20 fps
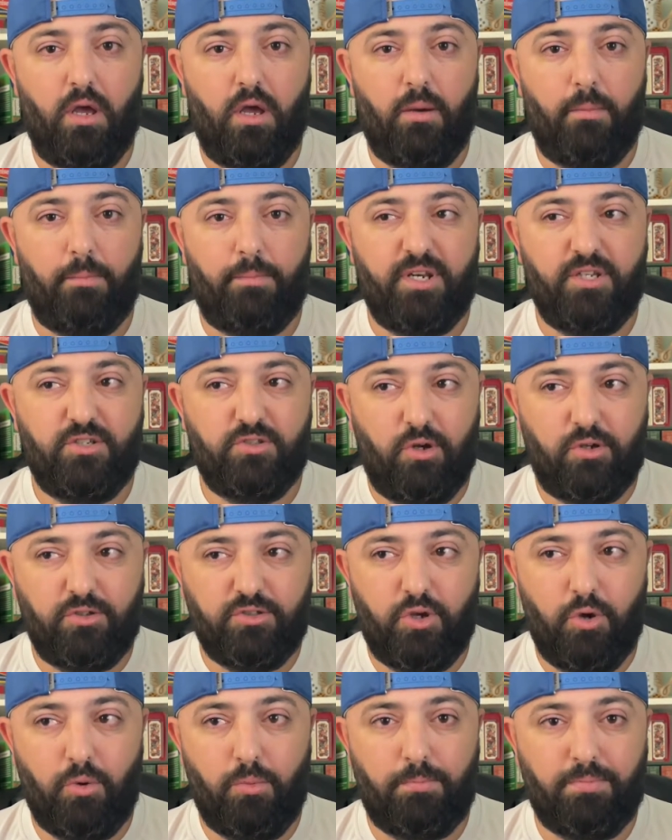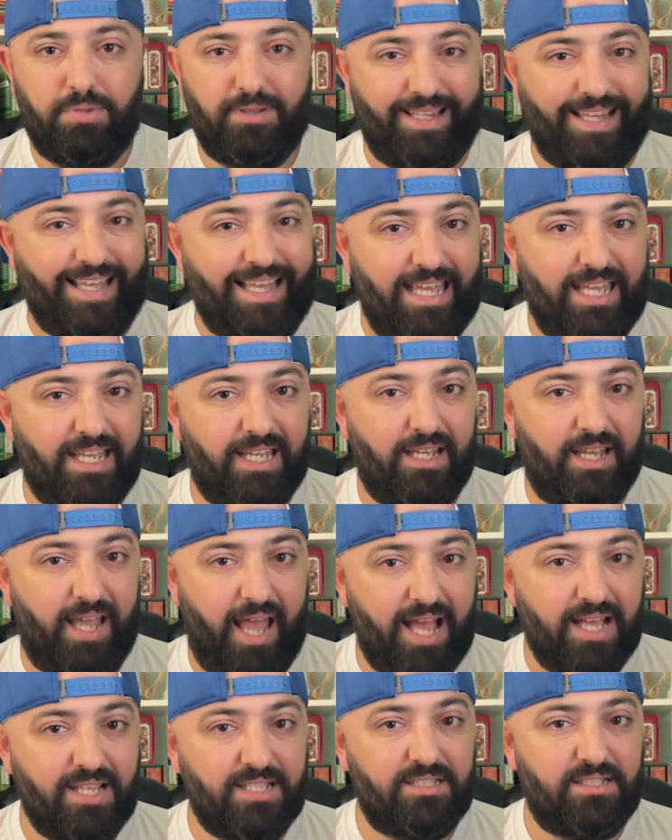But he's also playing
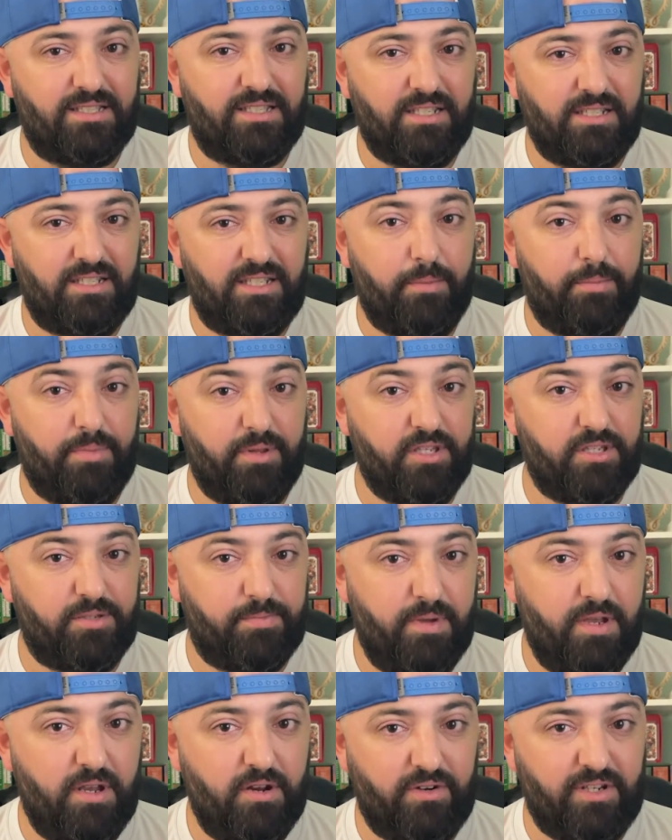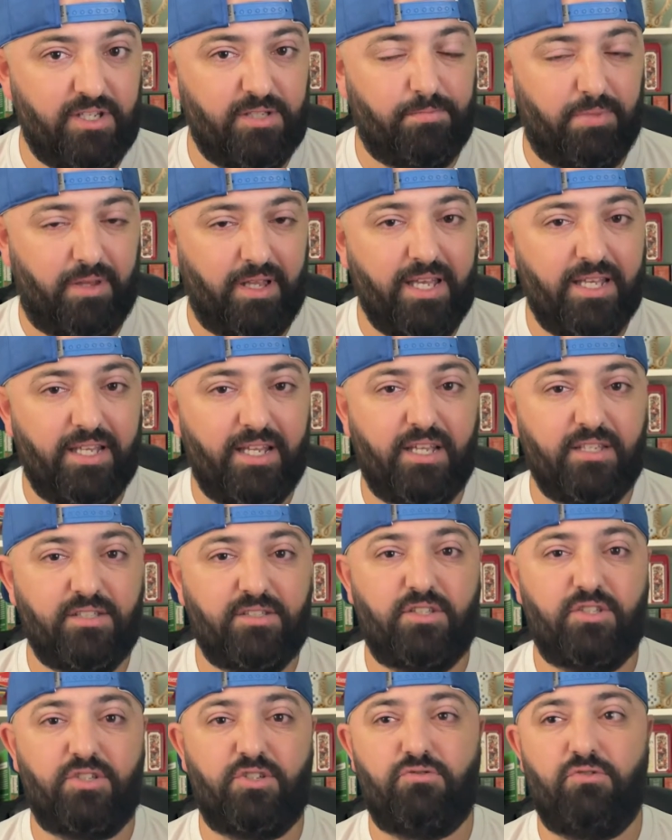as the tip of the spear. He's playing as
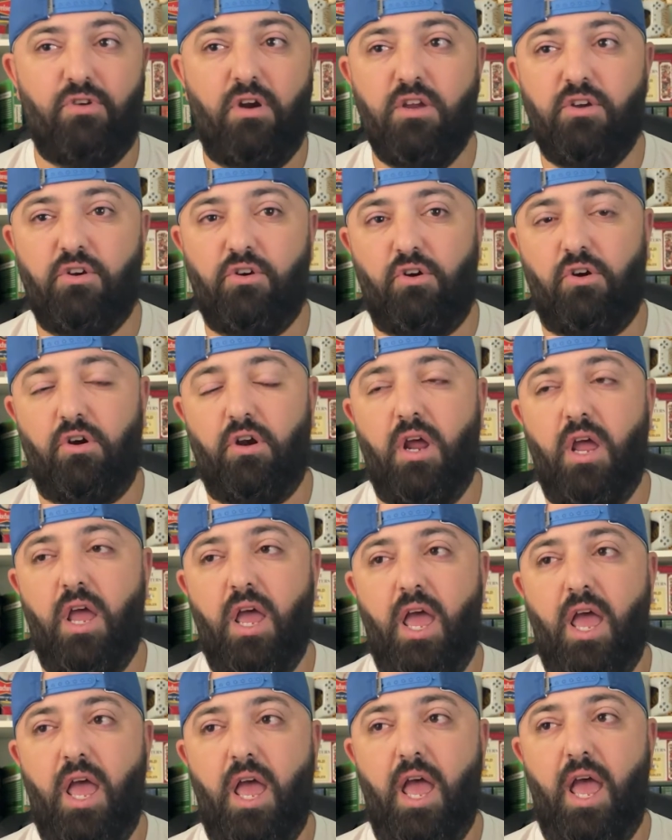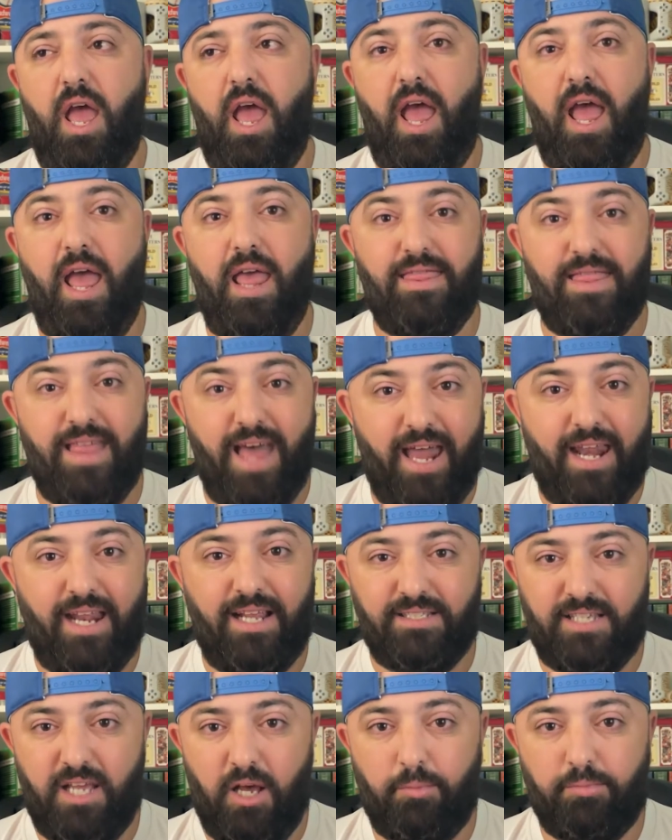the striker, and that
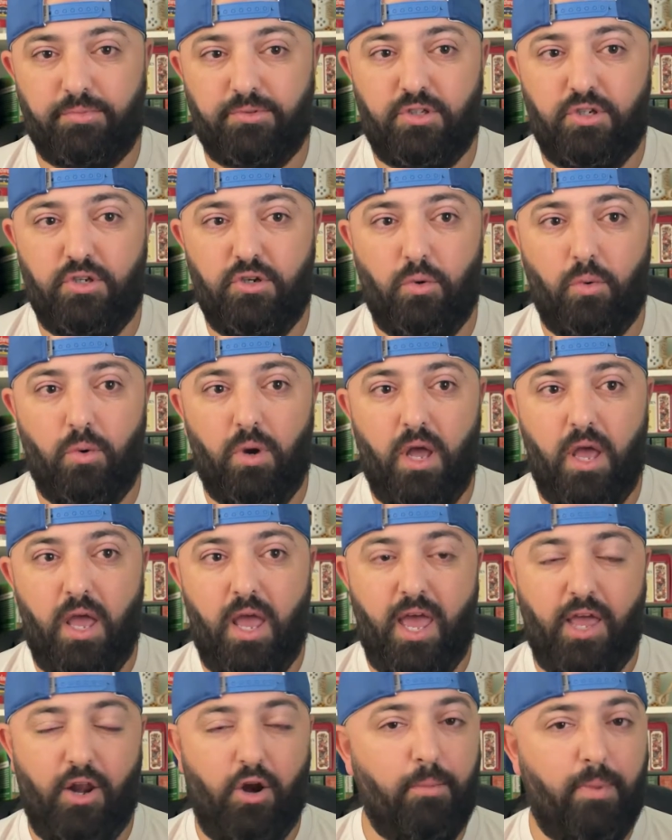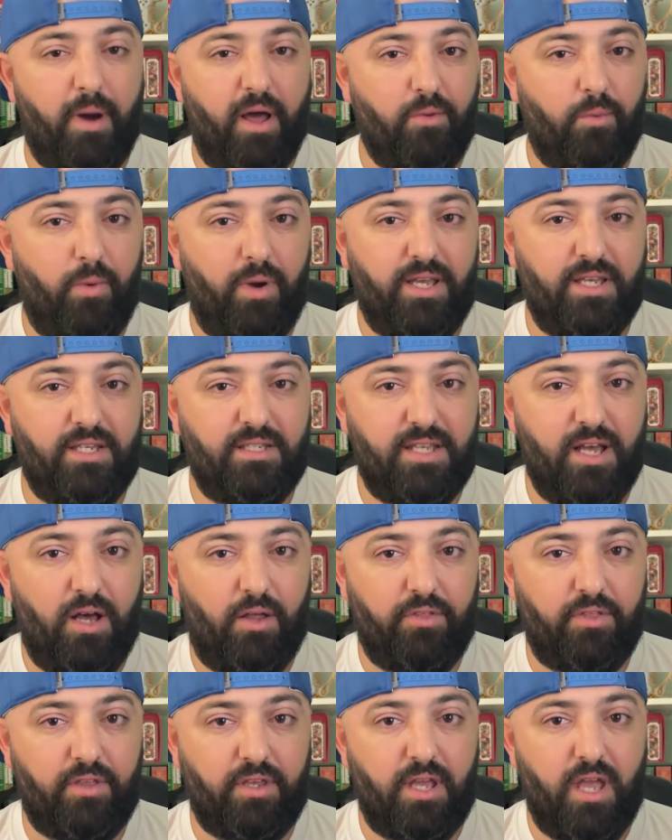has helped too. And oh, by the way, he's
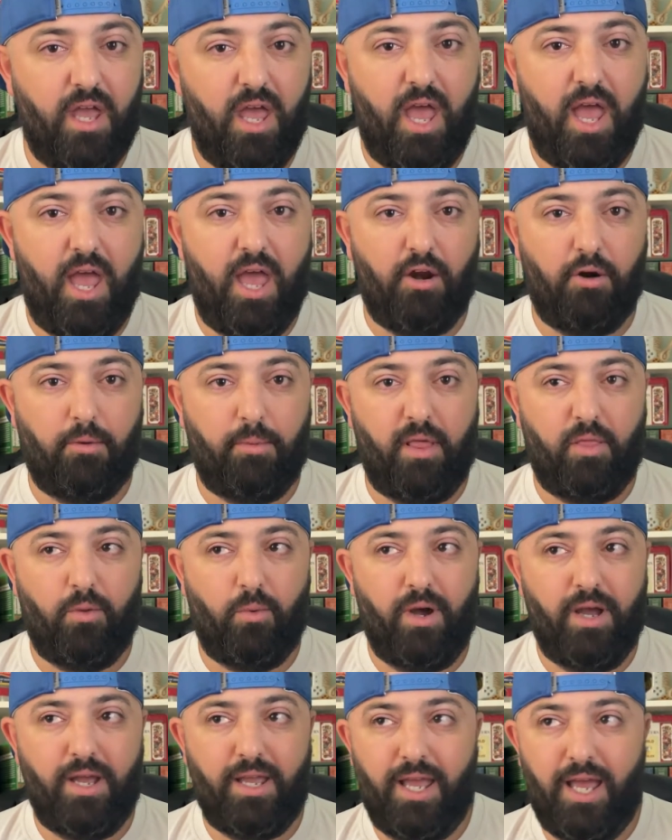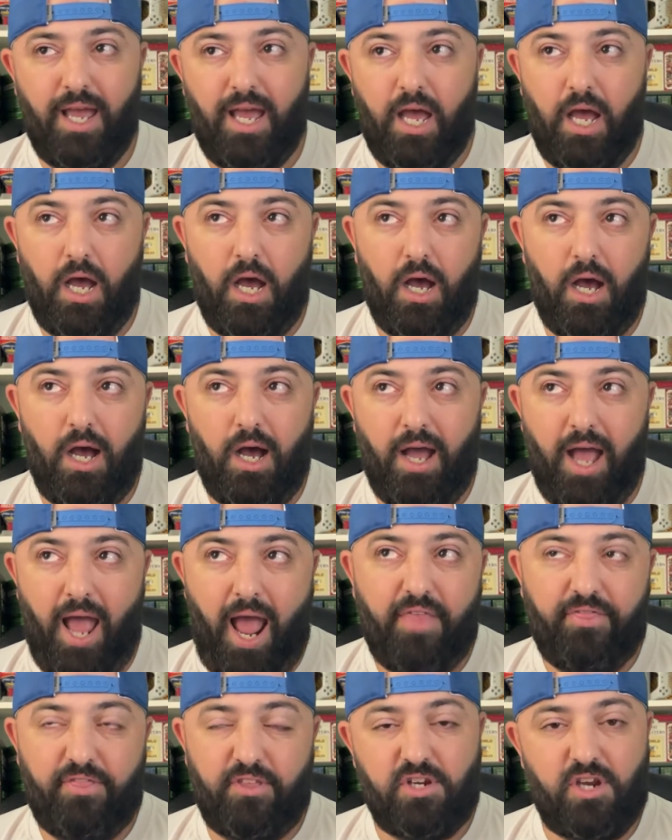healthy. And oh, by the way,
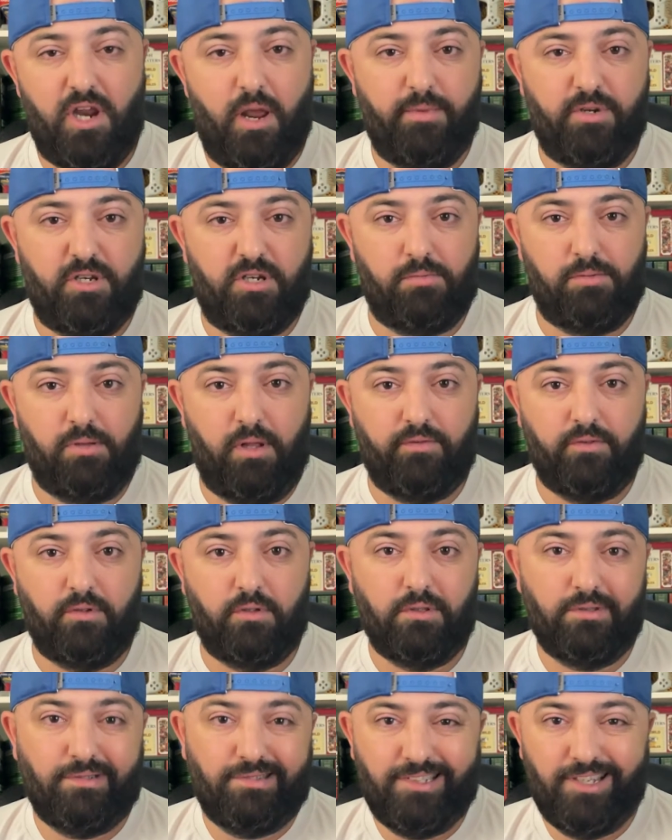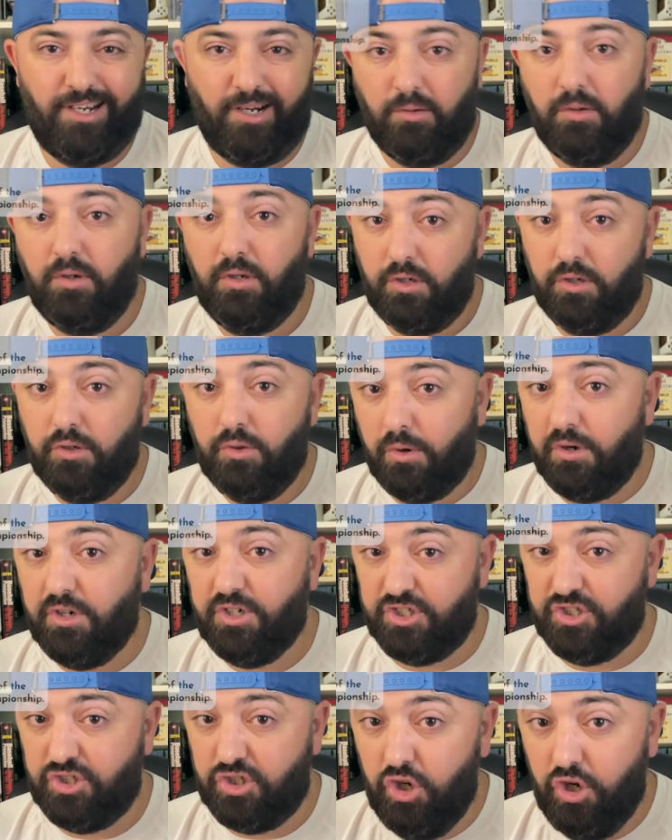at the championship level, Norwich
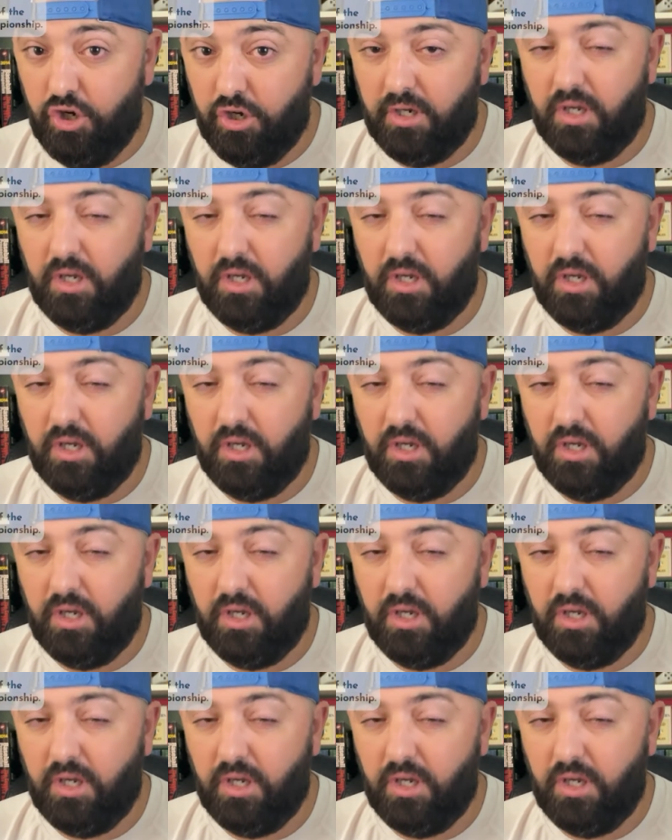is good.